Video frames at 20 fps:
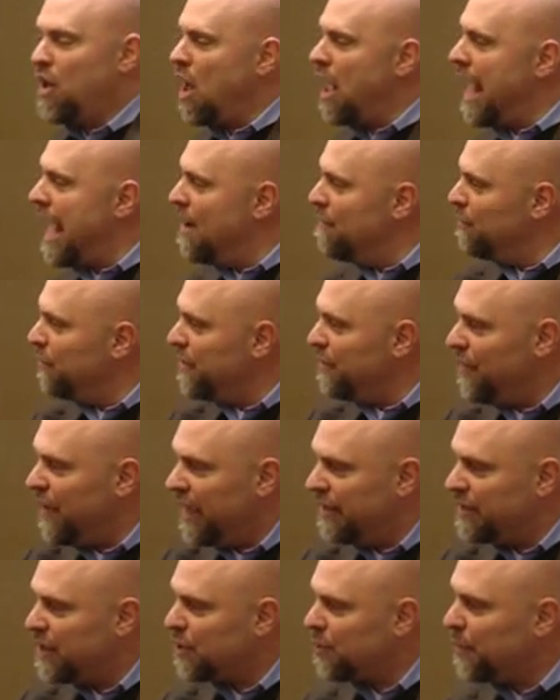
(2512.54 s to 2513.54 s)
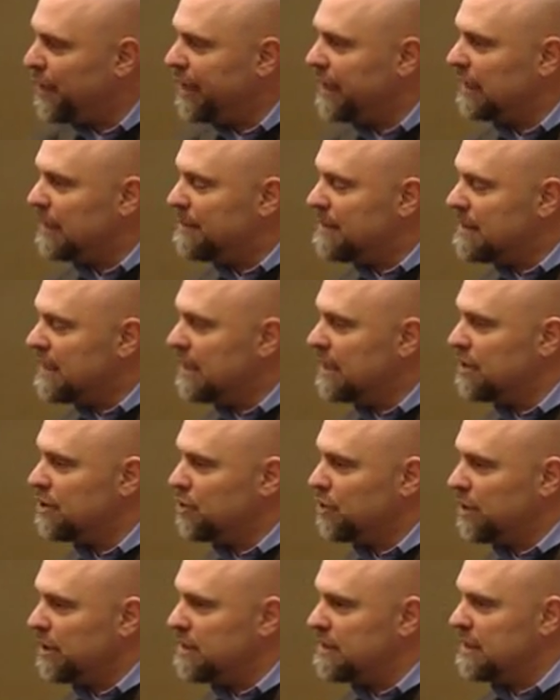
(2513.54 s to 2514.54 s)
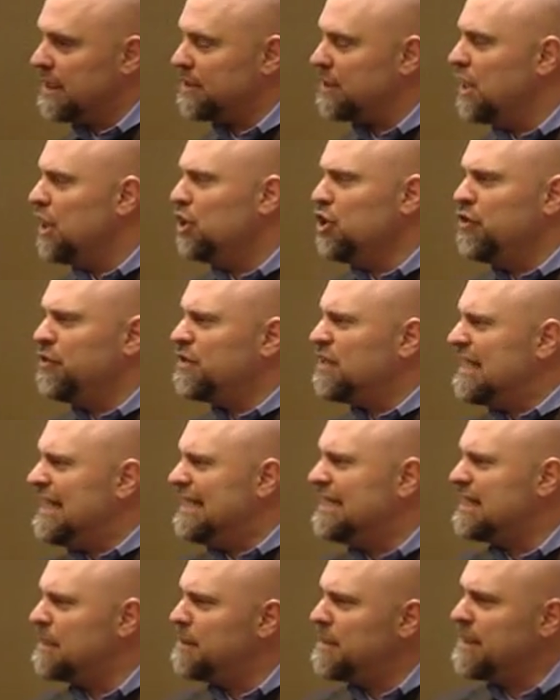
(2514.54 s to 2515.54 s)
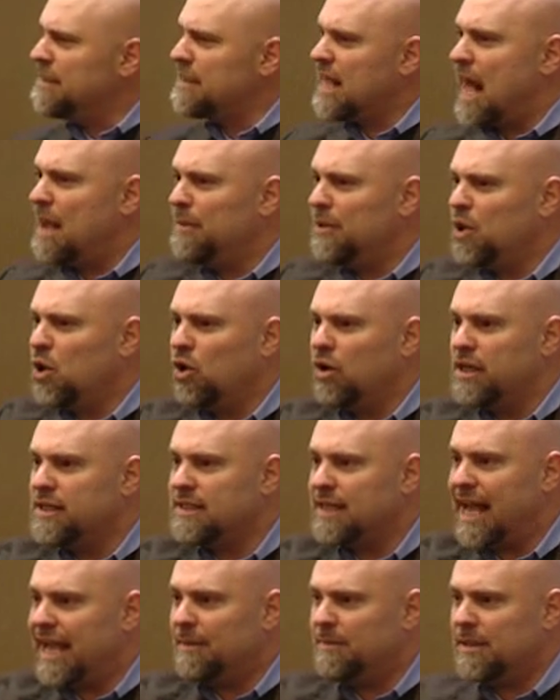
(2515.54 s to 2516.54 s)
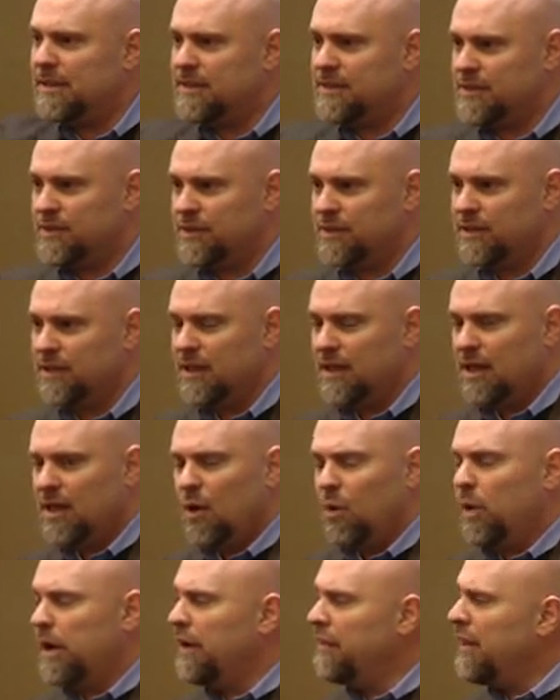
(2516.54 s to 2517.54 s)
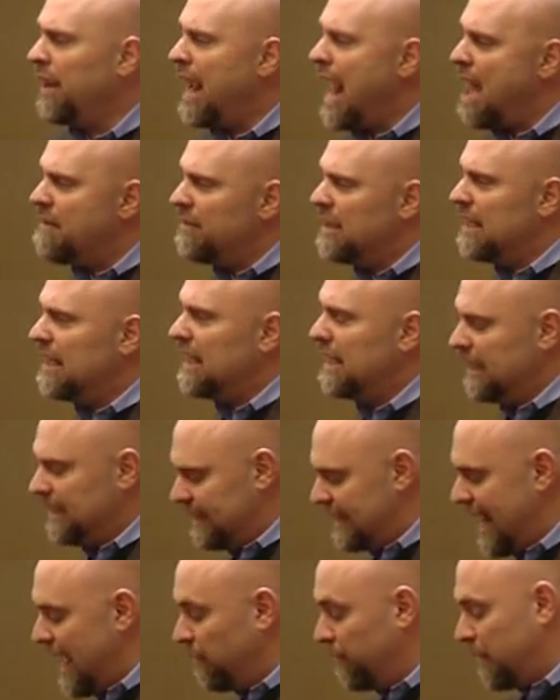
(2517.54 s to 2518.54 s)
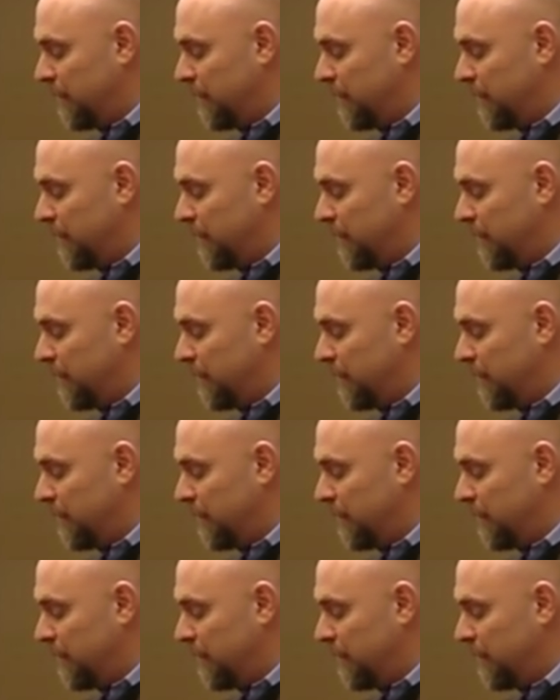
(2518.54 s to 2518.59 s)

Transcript: Everything in the curriculum is geared towards this. You've seen some of these Common Core assignments where they're having kids now,